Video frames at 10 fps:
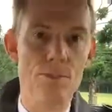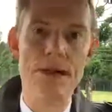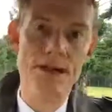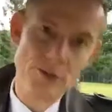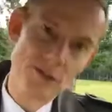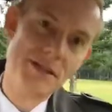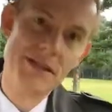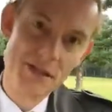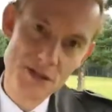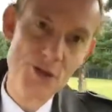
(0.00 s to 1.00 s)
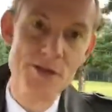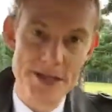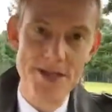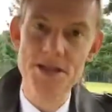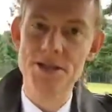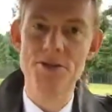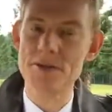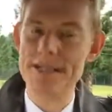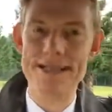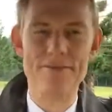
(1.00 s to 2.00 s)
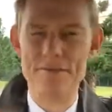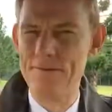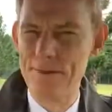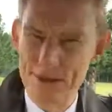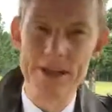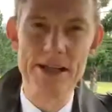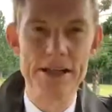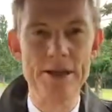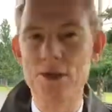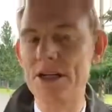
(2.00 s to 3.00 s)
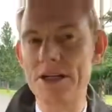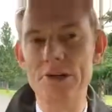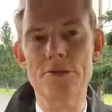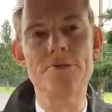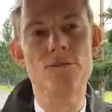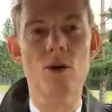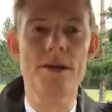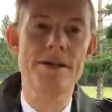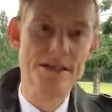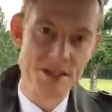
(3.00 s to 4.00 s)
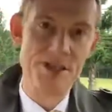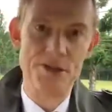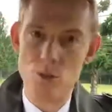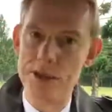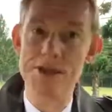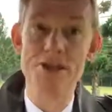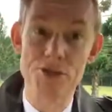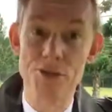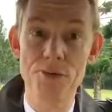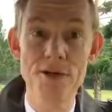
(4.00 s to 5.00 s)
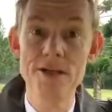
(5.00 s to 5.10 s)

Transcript: But in order to do this, you need to have a very clear idea of what it is that you're wanting to do.